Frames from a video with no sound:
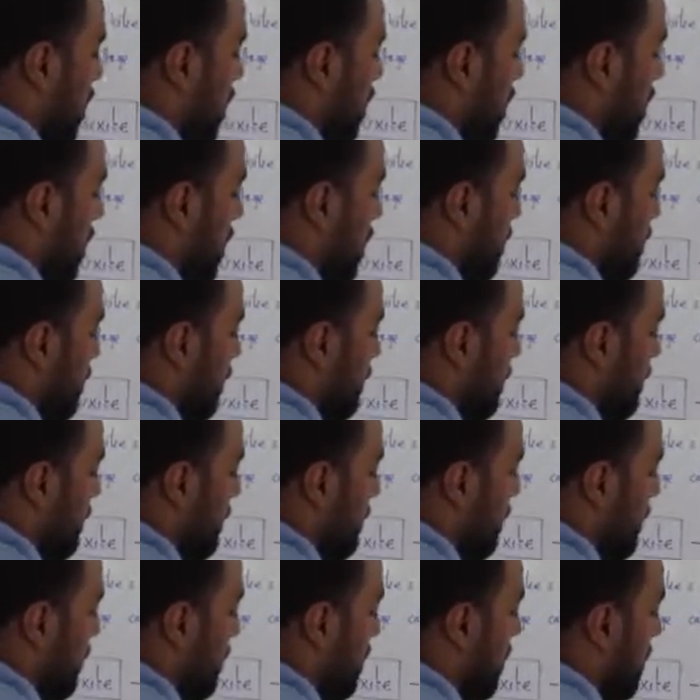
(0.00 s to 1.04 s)
of
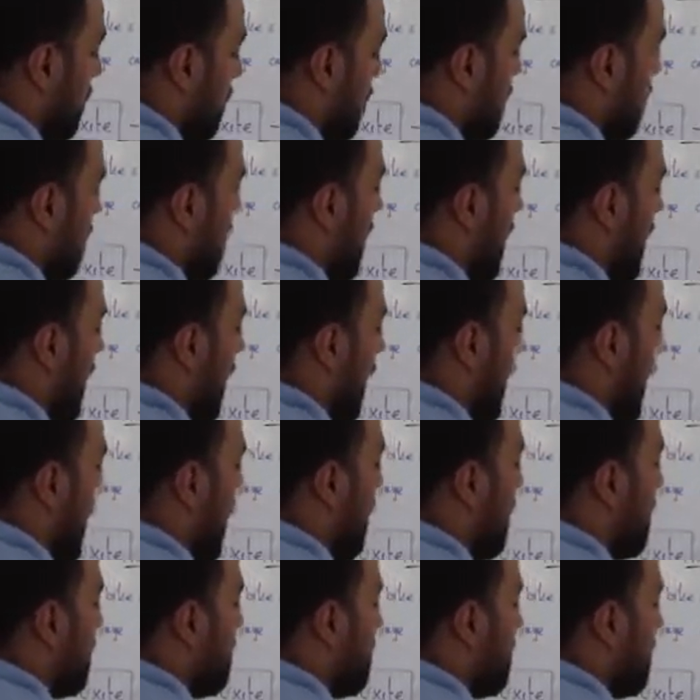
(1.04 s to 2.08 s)

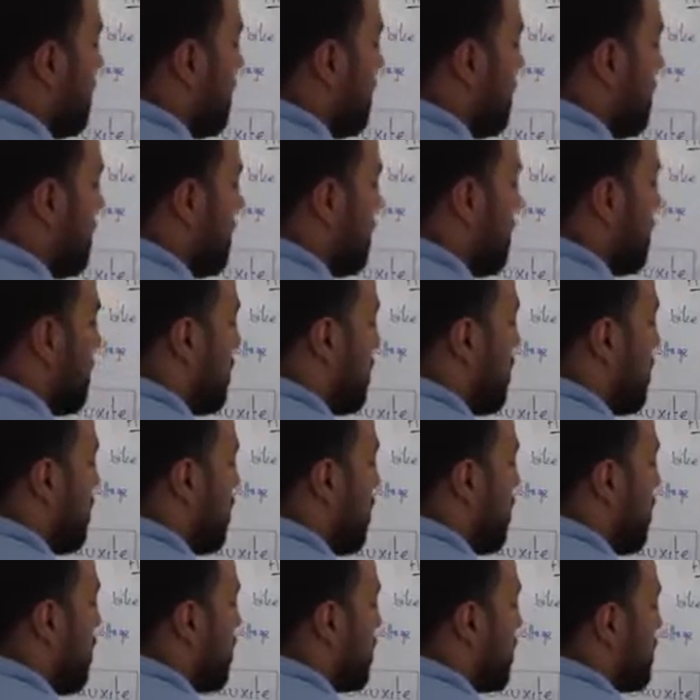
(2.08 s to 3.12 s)
aluminium
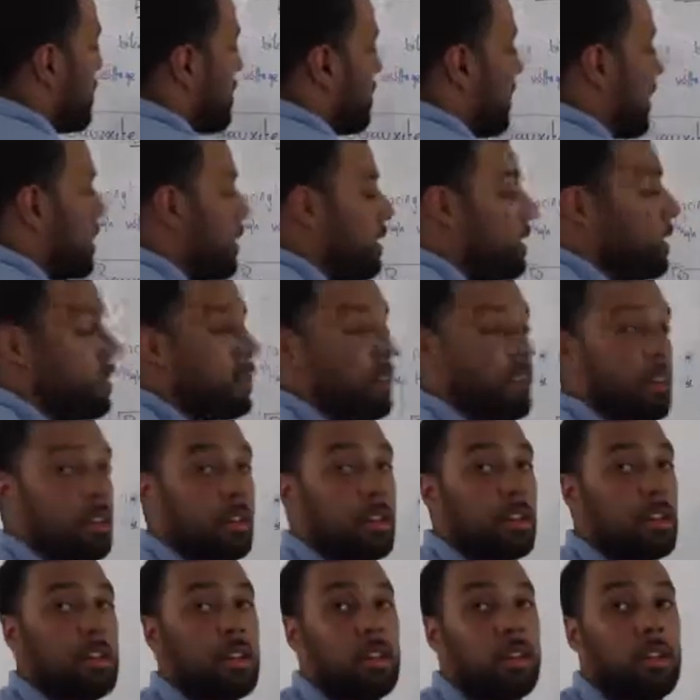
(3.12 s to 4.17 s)
oxide.
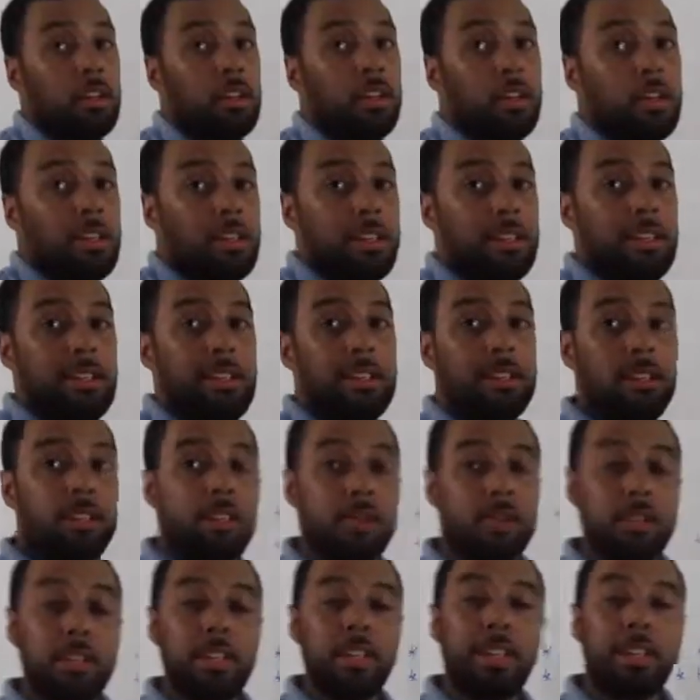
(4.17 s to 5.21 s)
It
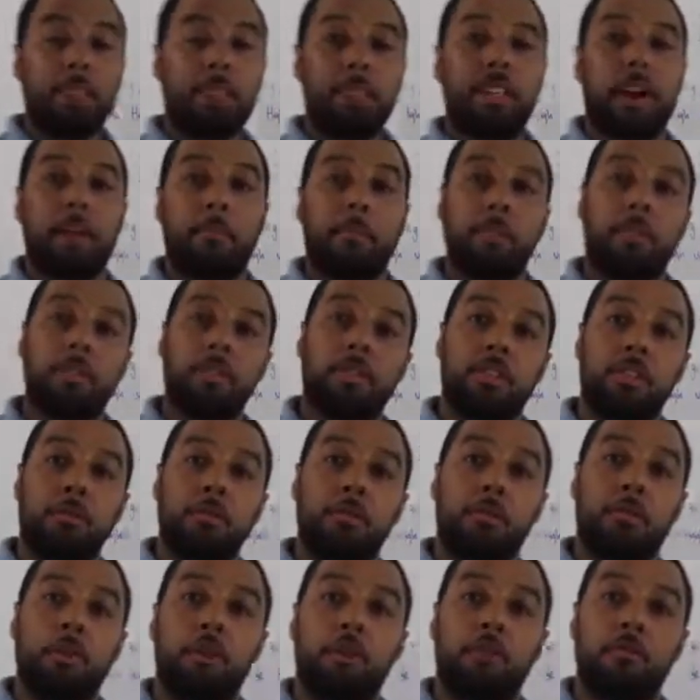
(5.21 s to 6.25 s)
decreases that melting
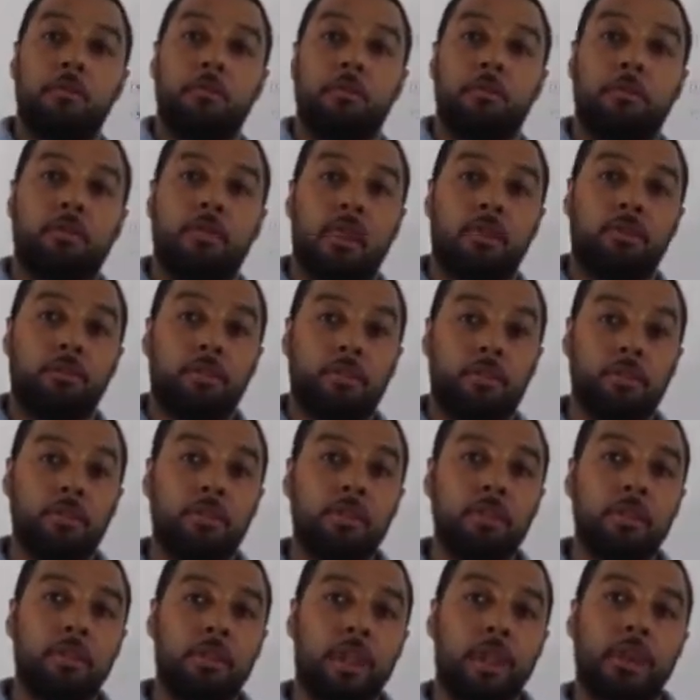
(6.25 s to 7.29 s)
point from around
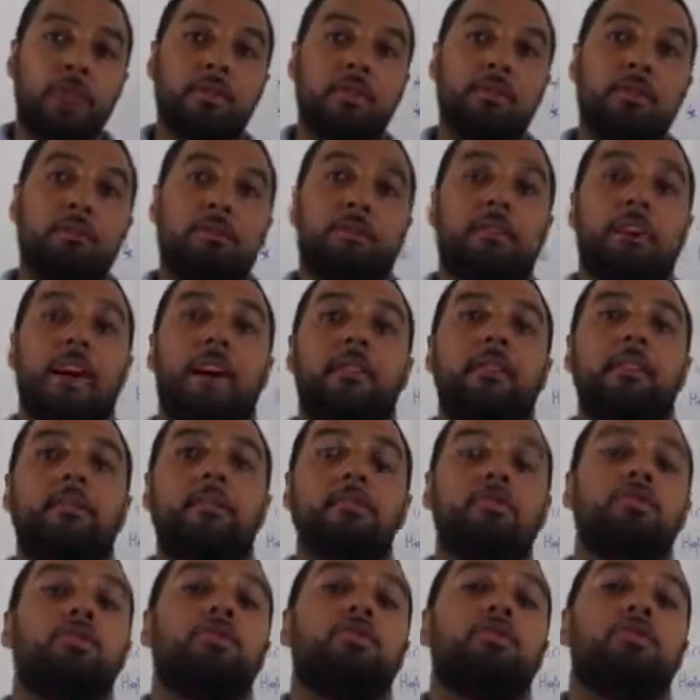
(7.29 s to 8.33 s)

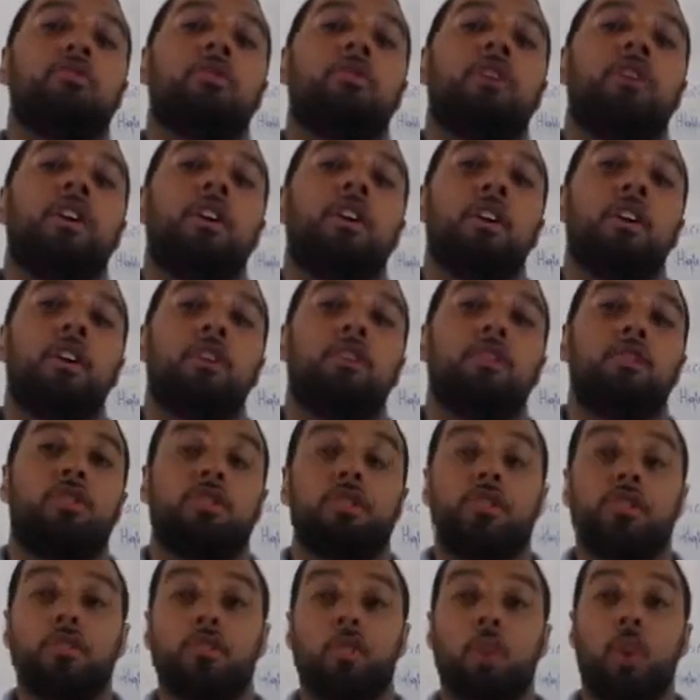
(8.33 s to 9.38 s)
2,500 to
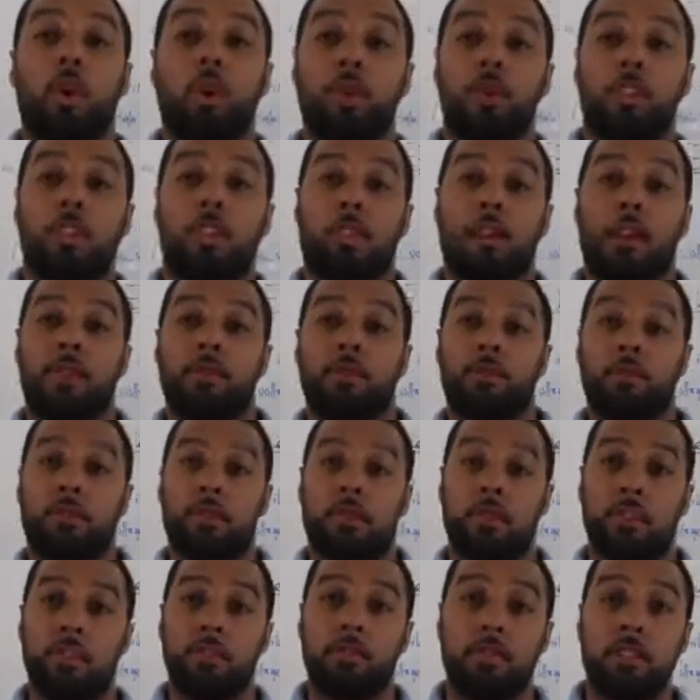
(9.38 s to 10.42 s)
just 1,000
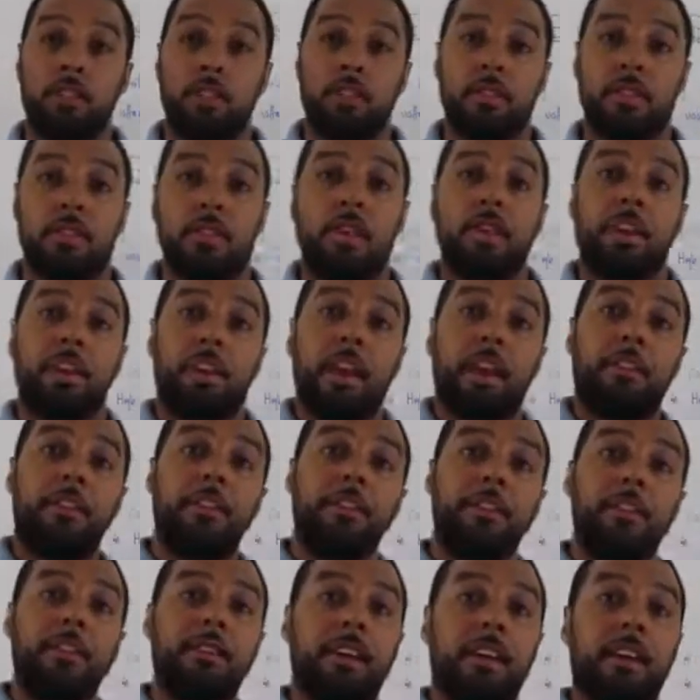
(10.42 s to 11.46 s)
degrees. Now
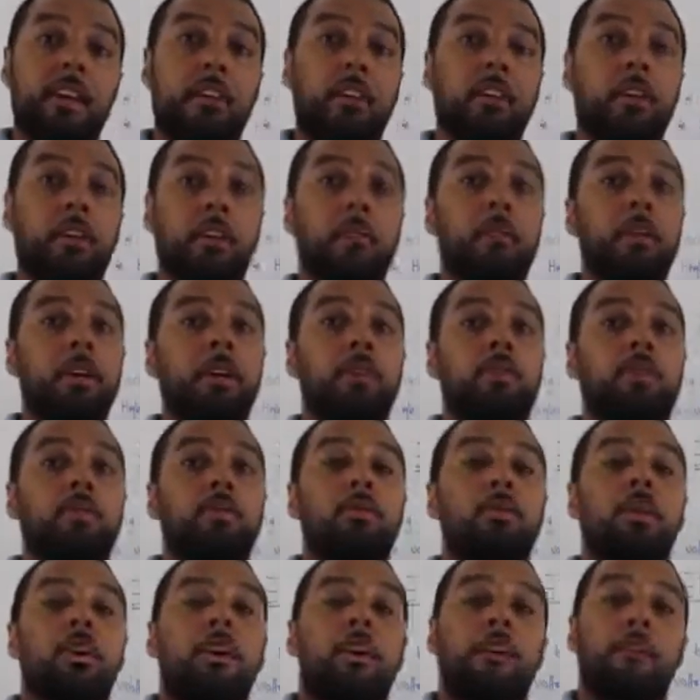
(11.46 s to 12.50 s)
this is
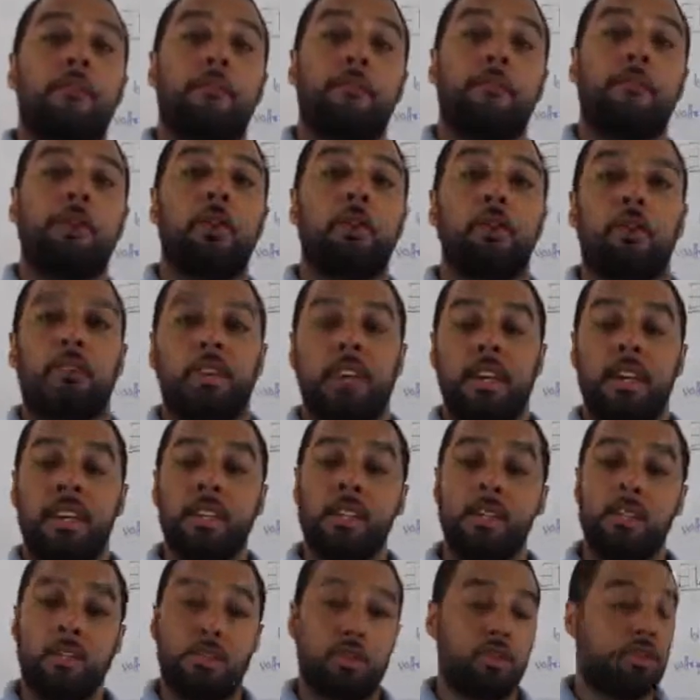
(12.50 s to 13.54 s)
economical for the
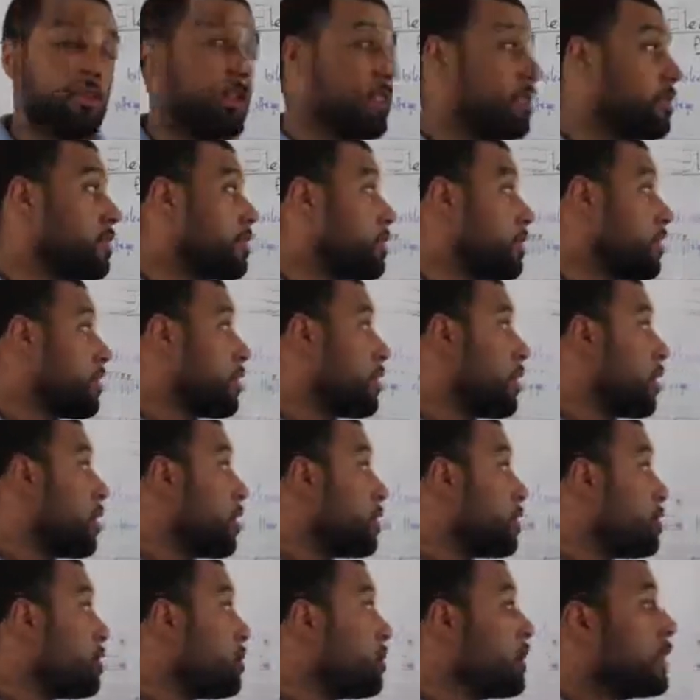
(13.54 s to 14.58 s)
industries that are
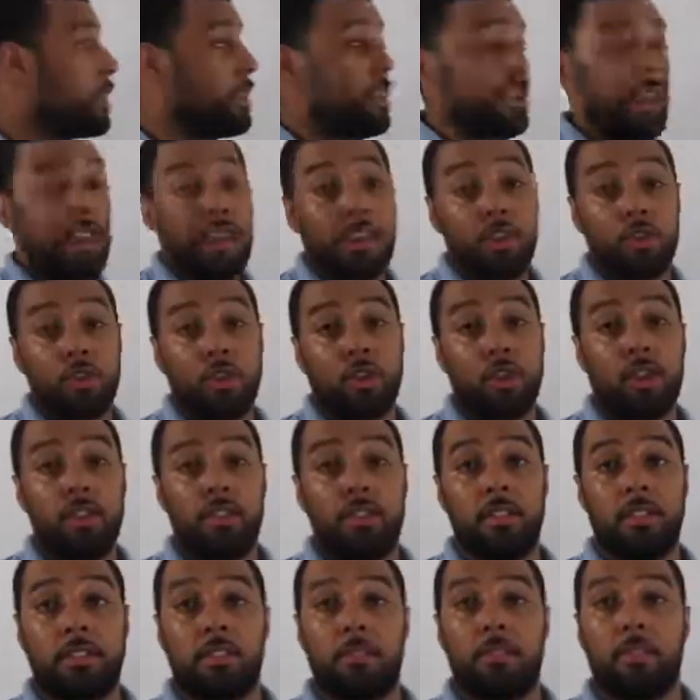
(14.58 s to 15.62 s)
doing the
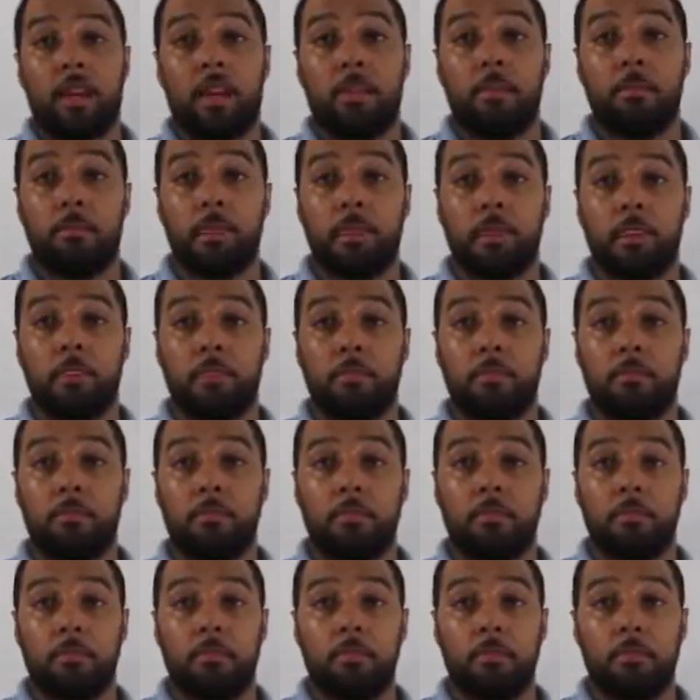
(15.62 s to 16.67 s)
electrolysis of aluminium.
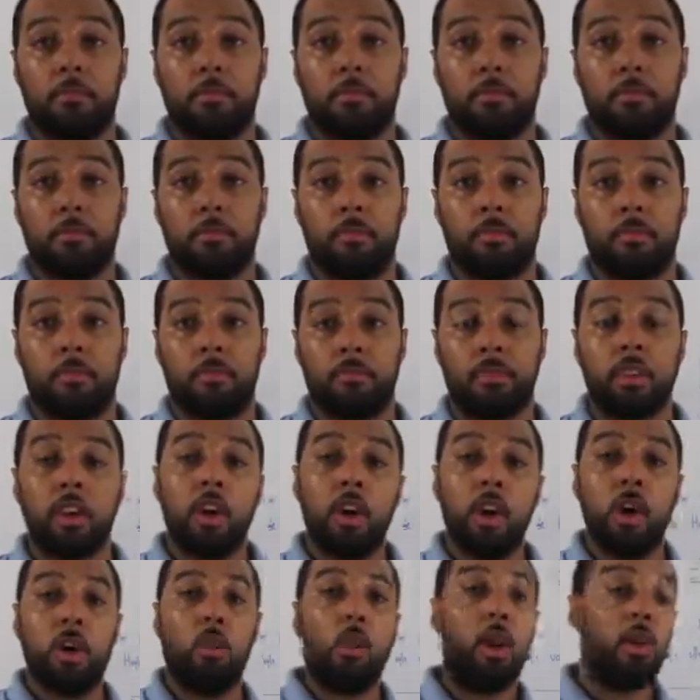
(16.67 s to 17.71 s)

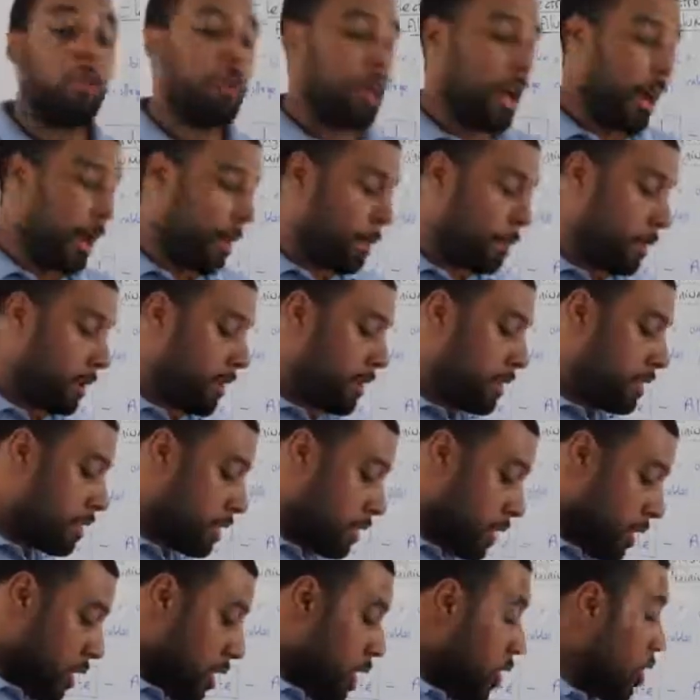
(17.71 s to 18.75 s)
And what would happen is
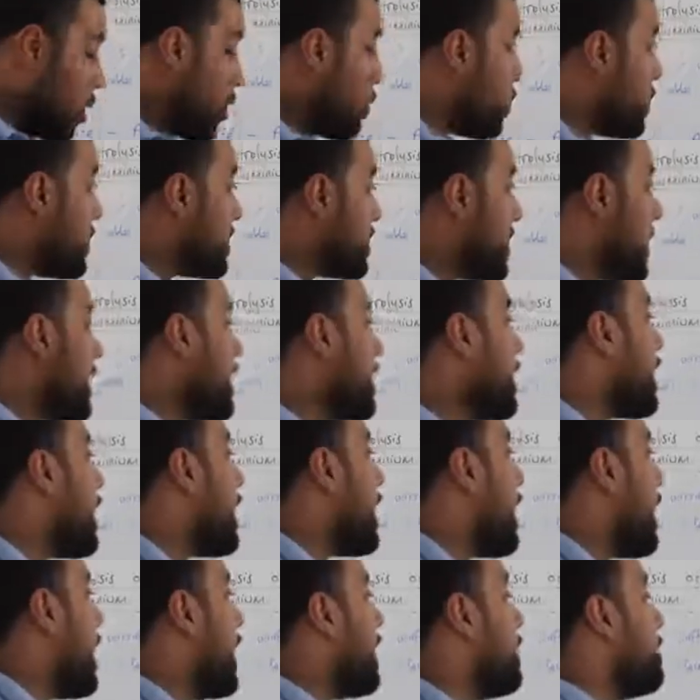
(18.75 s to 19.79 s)
we take
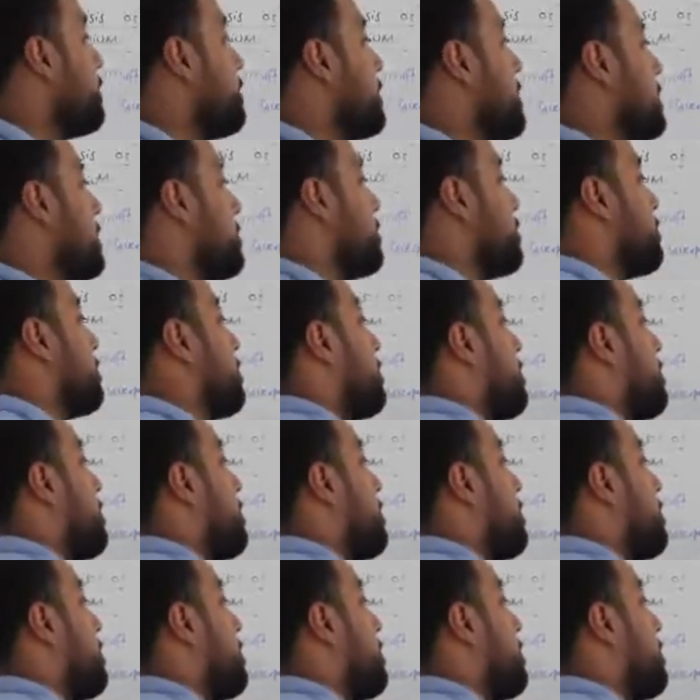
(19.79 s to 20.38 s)
our aluminium